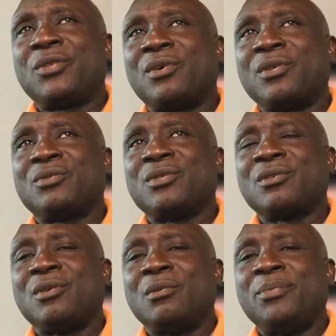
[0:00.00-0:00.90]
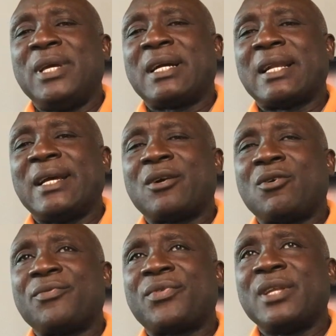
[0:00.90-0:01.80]
we thought it was going to be a
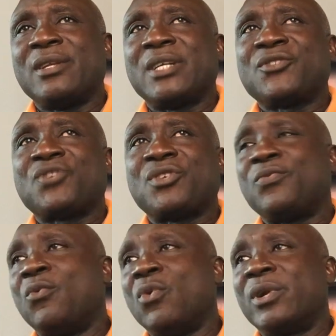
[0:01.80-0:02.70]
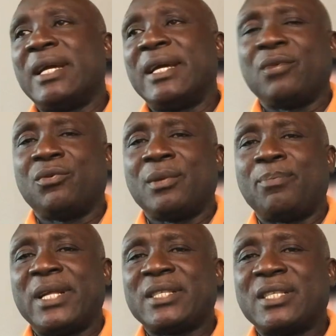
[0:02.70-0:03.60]
clear-cut thing and straightforward like in
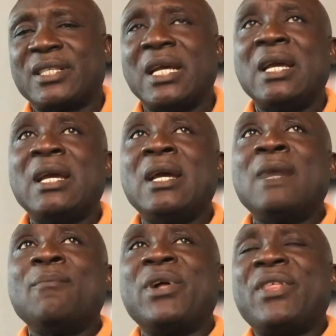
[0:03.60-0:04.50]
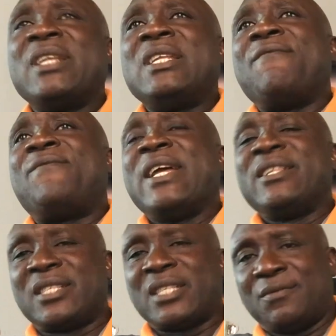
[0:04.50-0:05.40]
other places. But then the
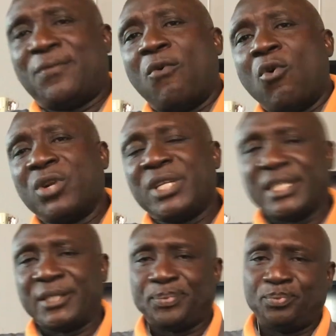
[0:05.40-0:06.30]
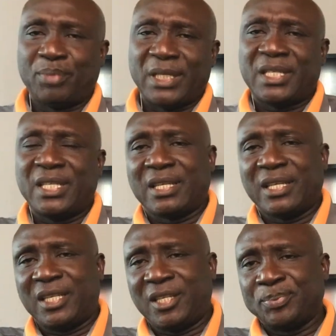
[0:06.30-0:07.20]
events unfolding,
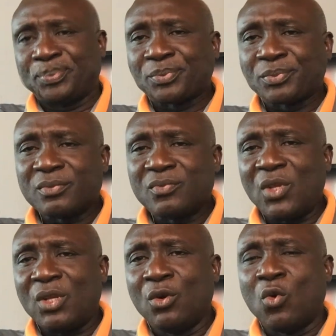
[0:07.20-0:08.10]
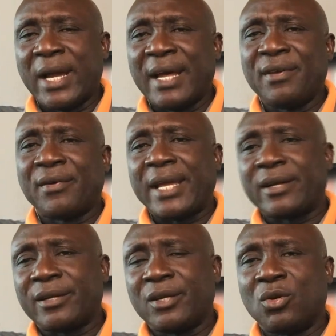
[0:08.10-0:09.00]
particularly, you know, where the
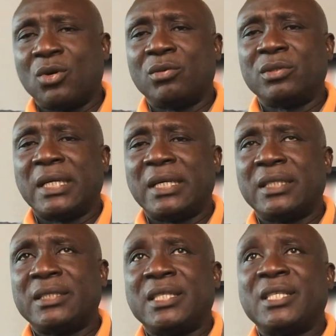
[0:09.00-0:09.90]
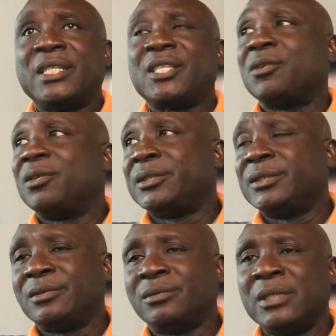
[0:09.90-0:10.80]
Rick, you know, did his
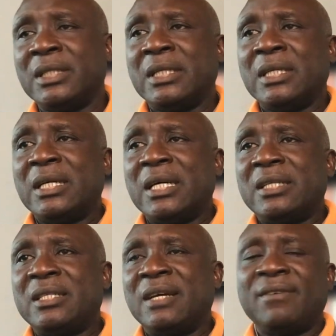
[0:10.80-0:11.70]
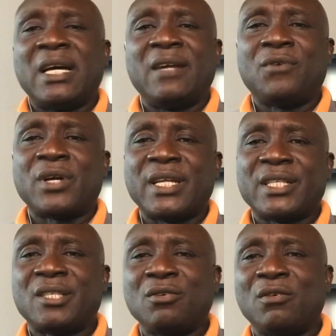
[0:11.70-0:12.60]
own devil
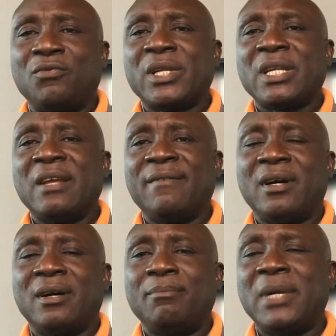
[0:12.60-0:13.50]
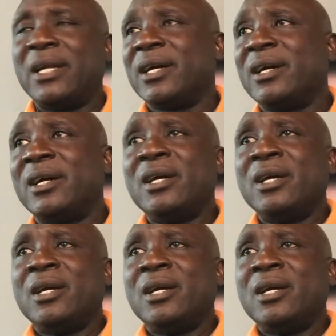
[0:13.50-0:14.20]
advocacy of whatever manner,